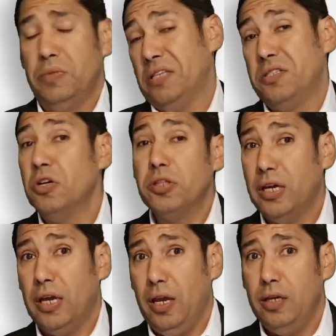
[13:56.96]
That's not
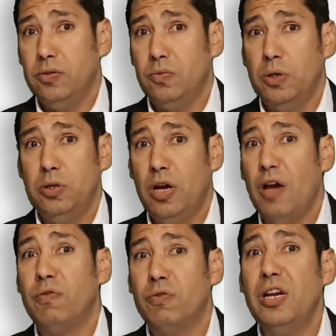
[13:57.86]
the case when you
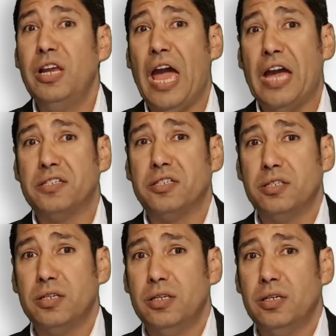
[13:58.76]
have really
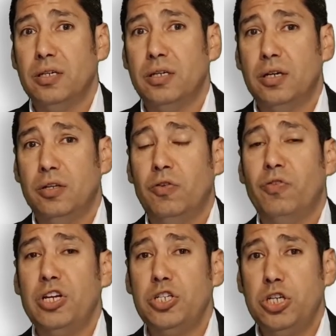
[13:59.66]
access to a
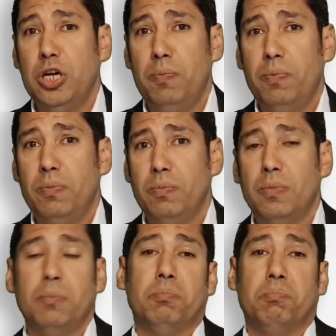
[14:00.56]
very cheap
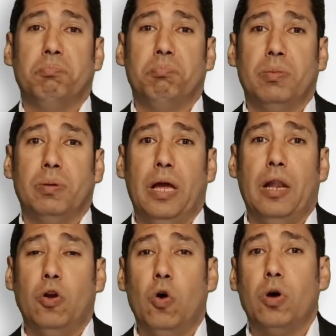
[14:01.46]

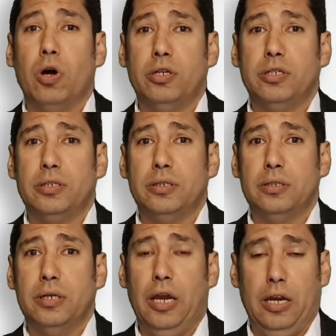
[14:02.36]
and low-cost
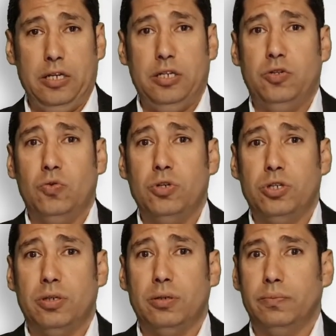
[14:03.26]
energy
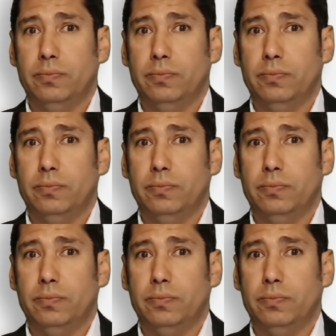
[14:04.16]
source,